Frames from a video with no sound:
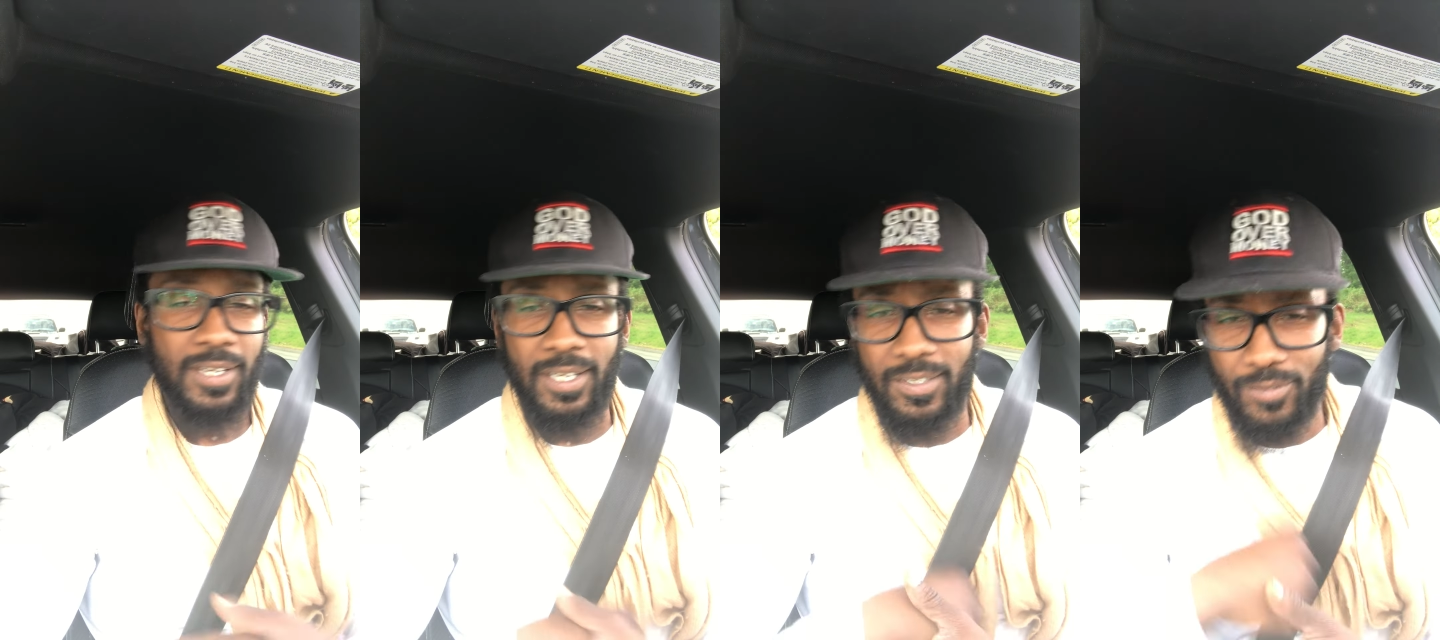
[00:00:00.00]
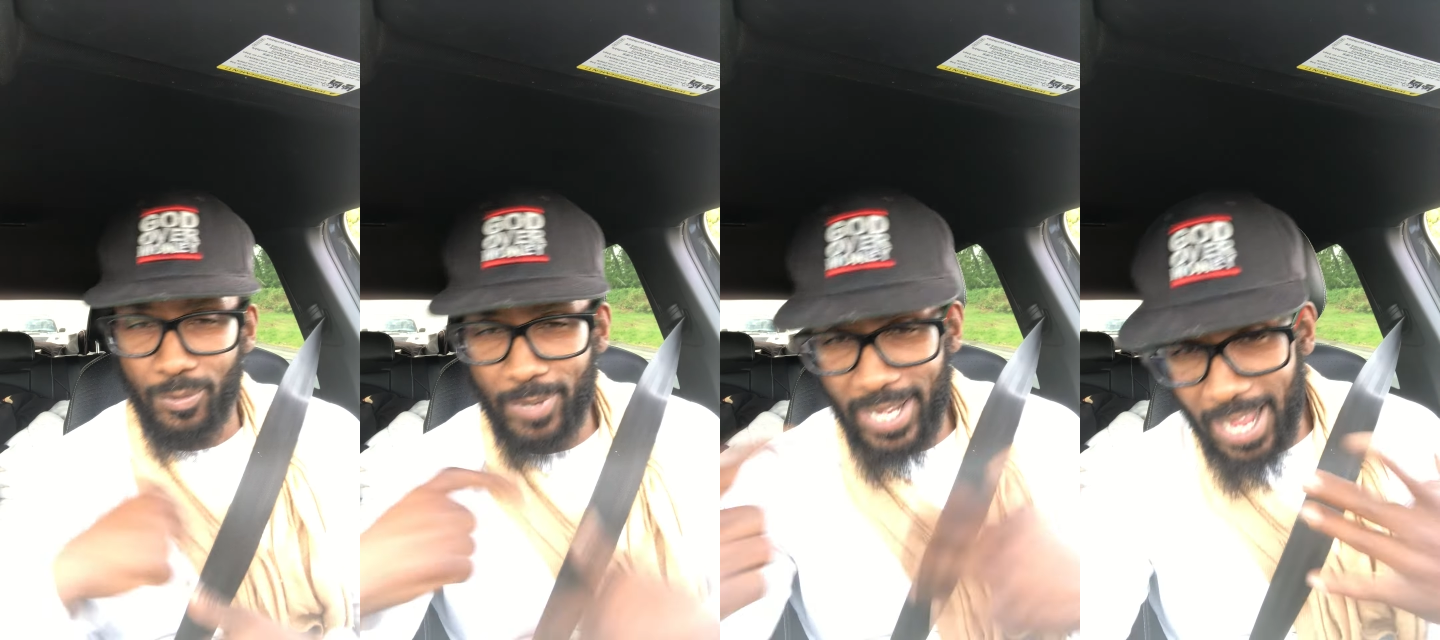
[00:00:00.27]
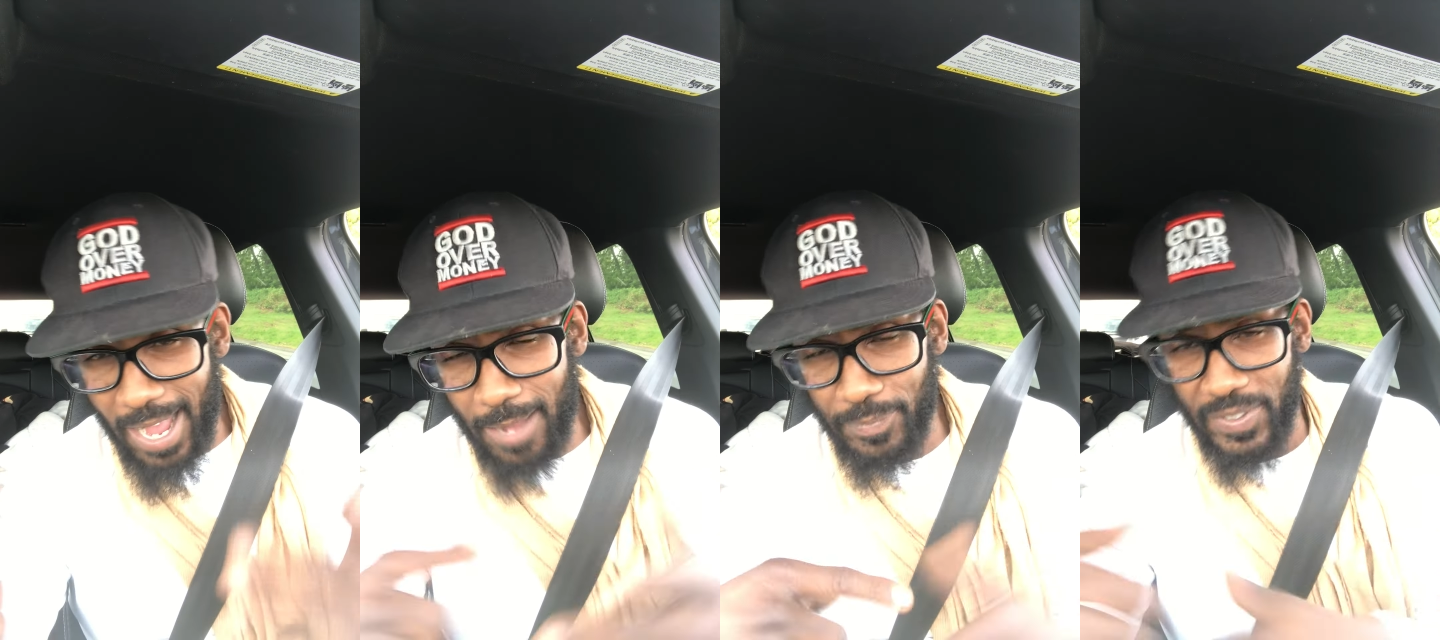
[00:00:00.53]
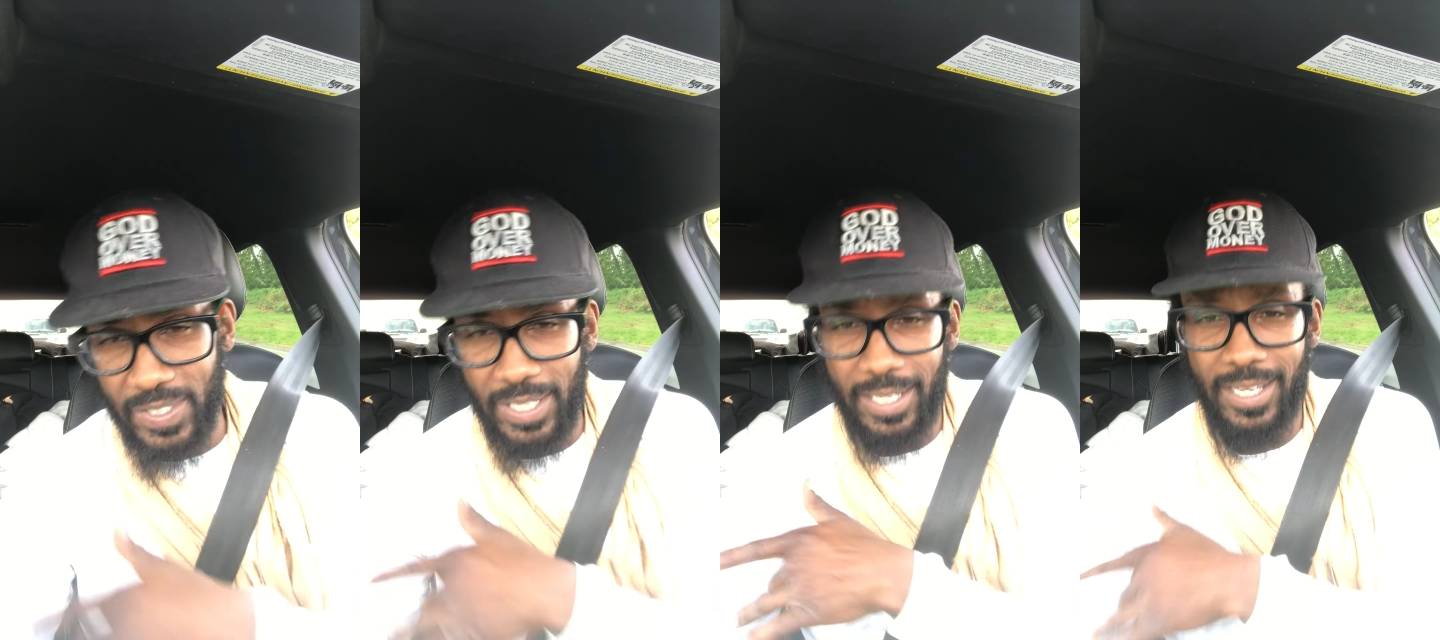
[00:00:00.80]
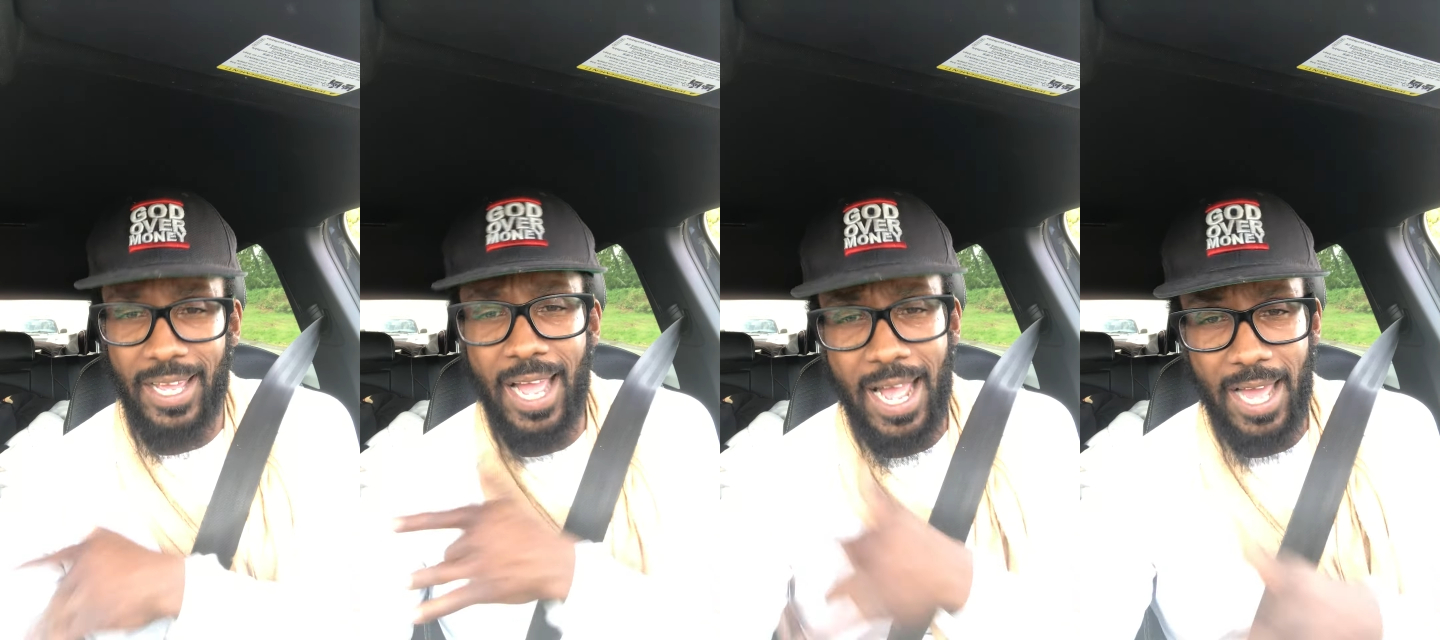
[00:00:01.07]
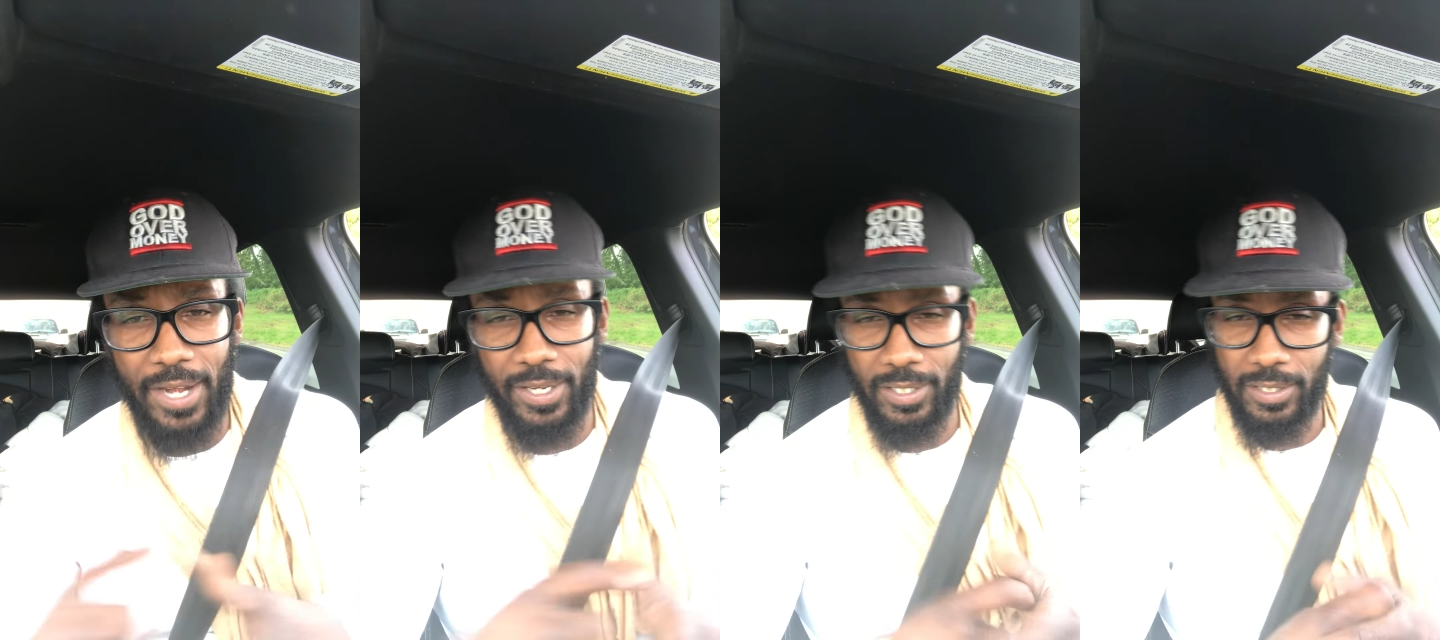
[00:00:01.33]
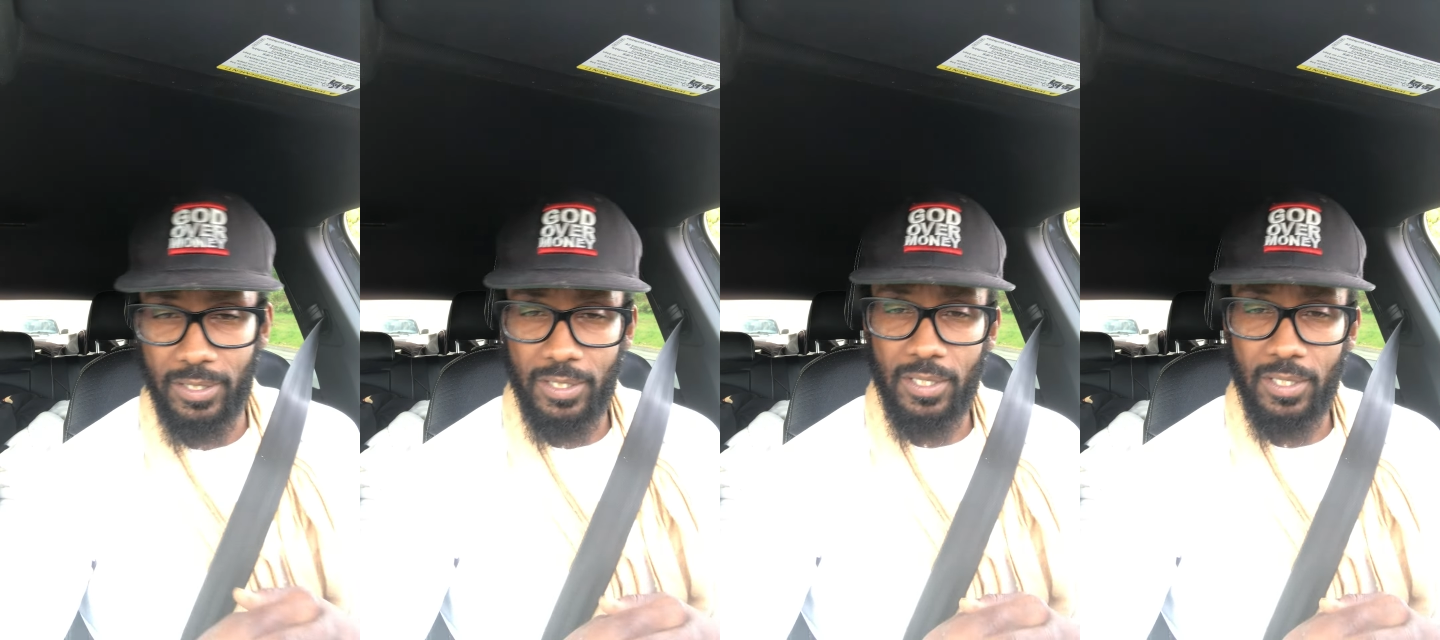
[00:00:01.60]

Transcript: From Compton to Ghana.